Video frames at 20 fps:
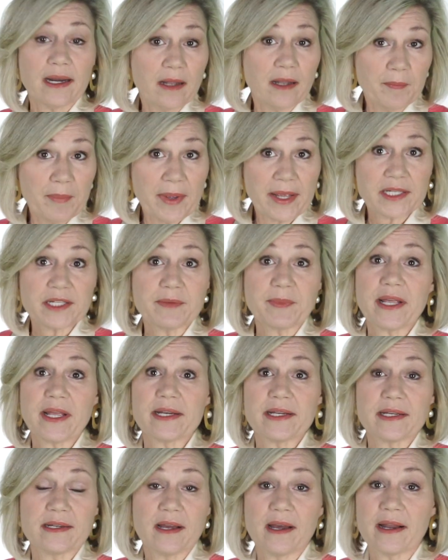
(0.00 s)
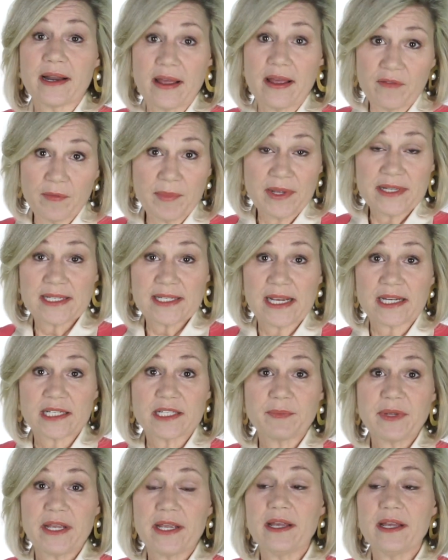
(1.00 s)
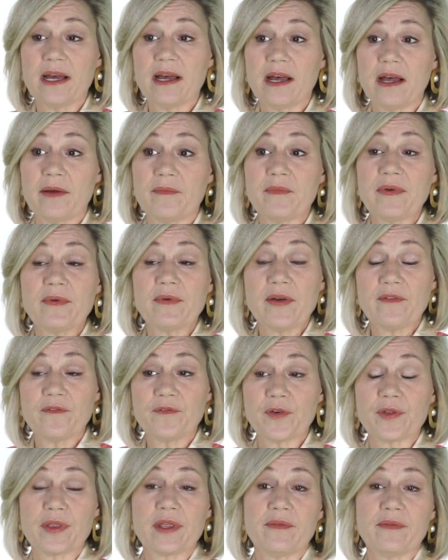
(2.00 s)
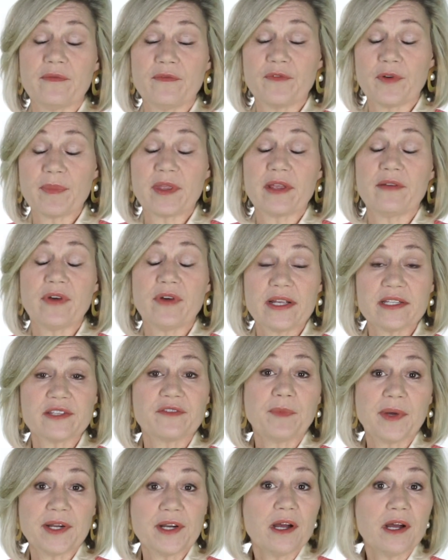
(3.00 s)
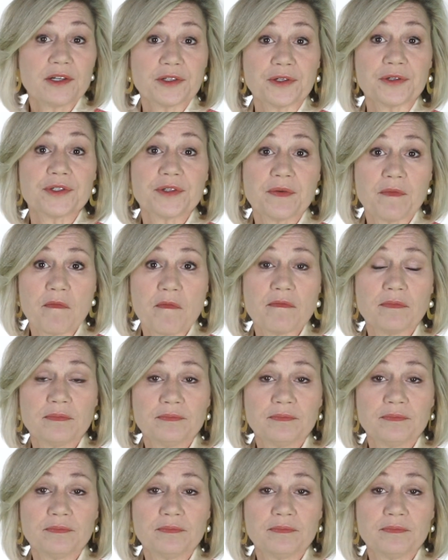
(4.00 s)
I had a lumpectomy. I did not have a mastectomy from the advice of my doctors.